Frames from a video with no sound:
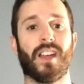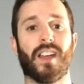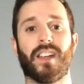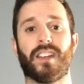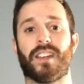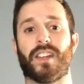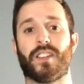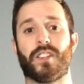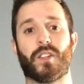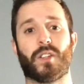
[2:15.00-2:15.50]

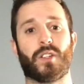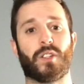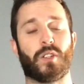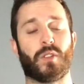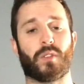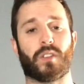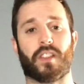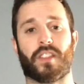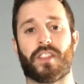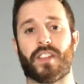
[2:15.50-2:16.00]
Now you can
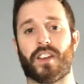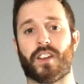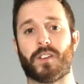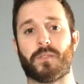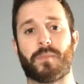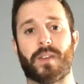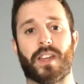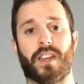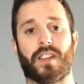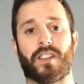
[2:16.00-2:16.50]
use a
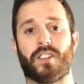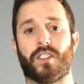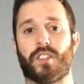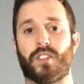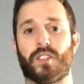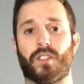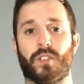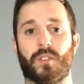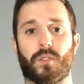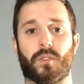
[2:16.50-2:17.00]
TheraBand, you
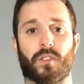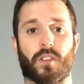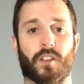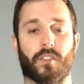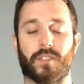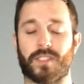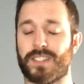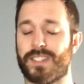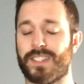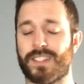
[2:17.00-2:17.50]
can use a
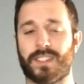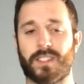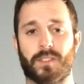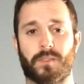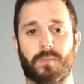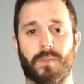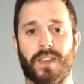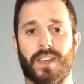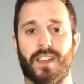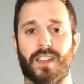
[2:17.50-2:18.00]
resistance
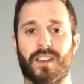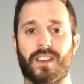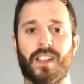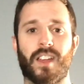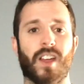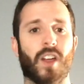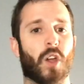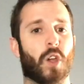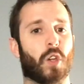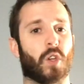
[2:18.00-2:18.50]
band,
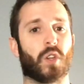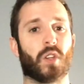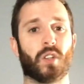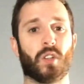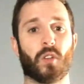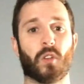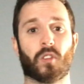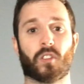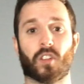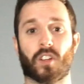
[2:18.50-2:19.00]
you can
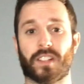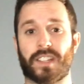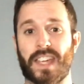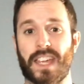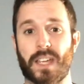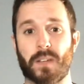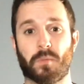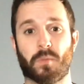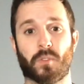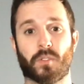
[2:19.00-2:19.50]
do this on
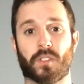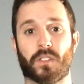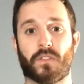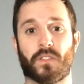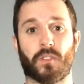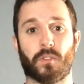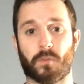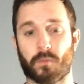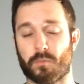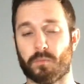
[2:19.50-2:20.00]
cables if
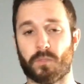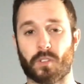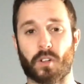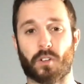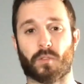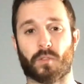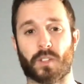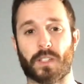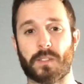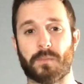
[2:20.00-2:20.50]
you
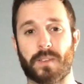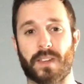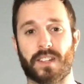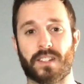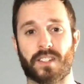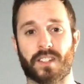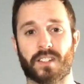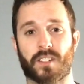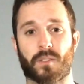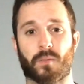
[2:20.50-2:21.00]
really pay
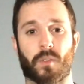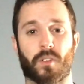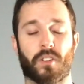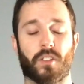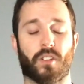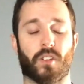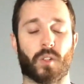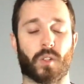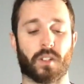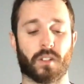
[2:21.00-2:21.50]
attention to what you're
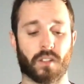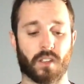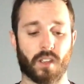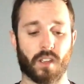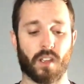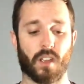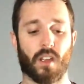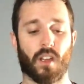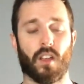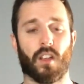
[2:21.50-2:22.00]
doing.
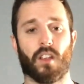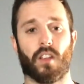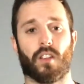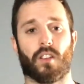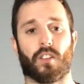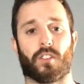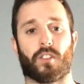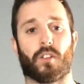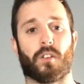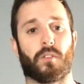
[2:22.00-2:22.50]

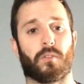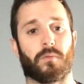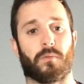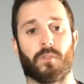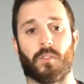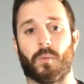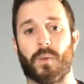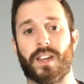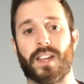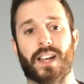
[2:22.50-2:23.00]
So
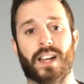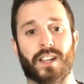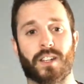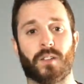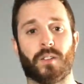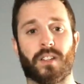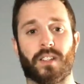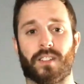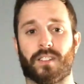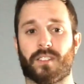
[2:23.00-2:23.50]
the way I do
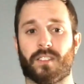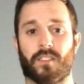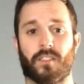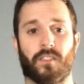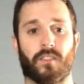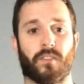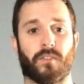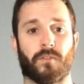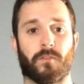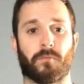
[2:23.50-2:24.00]
it is
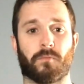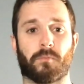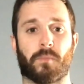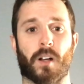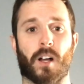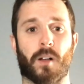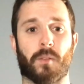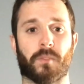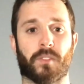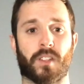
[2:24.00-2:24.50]

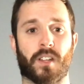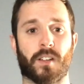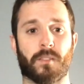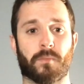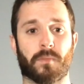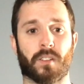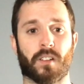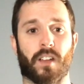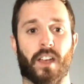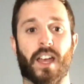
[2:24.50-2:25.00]
palms
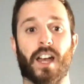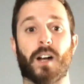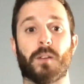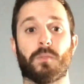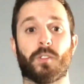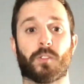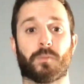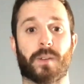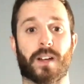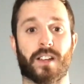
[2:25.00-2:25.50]
up,
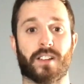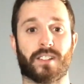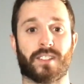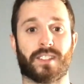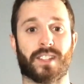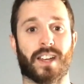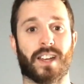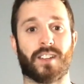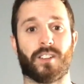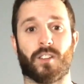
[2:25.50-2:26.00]
elbows by your
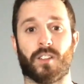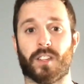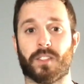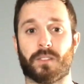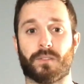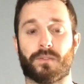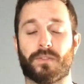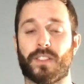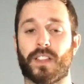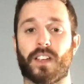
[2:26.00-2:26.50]
side, don't let
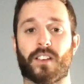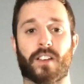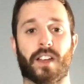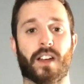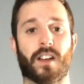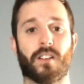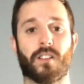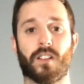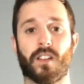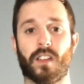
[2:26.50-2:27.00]
them flare
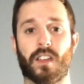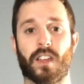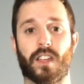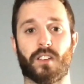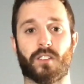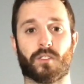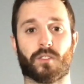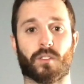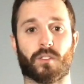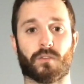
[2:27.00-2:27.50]
out, and
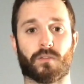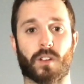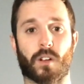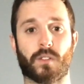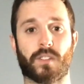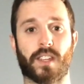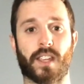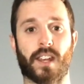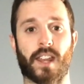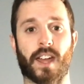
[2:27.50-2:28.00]
you're just going to
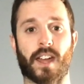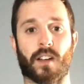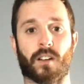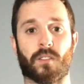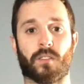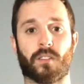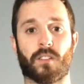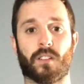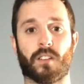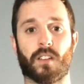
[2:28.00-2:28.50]
rotate
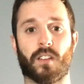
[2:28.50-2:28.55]
out.